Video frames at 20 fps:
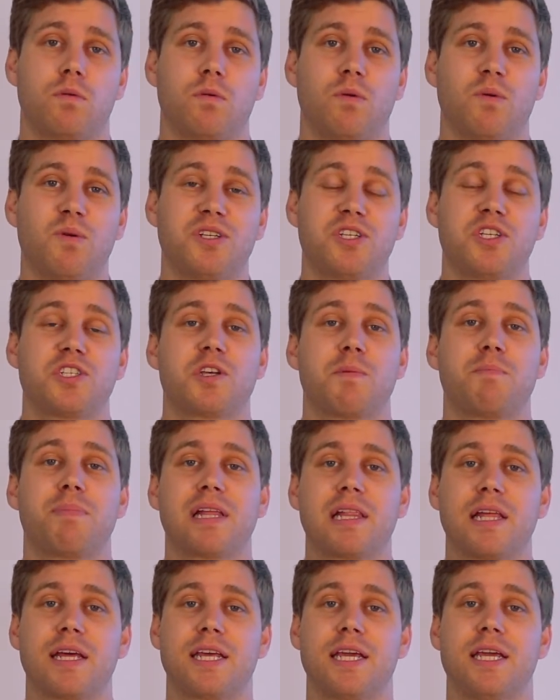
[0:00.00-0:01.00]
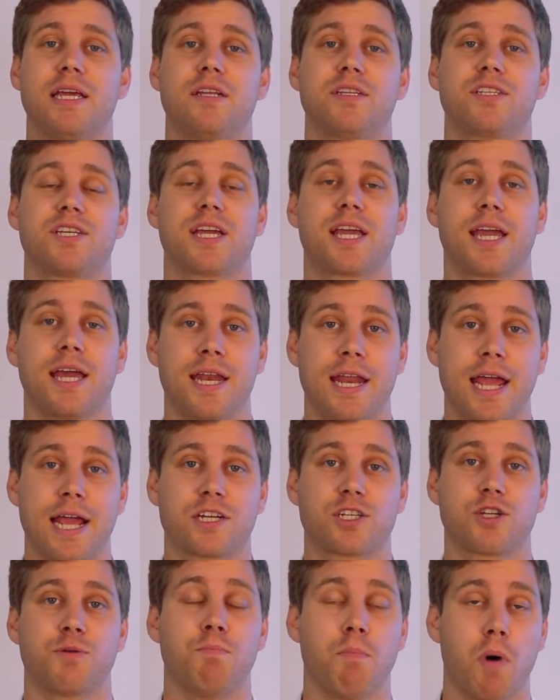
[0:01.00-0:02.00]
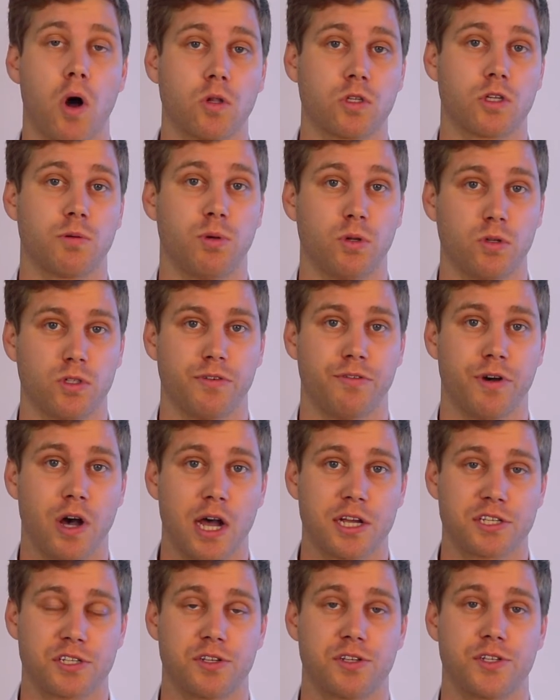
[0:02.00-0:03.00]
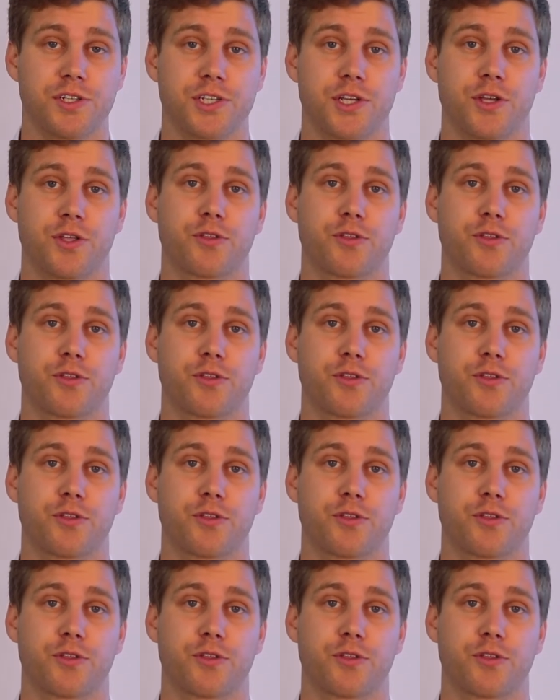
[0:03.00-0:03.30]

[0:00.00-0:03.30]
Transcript: was its ability to connect to multiple devices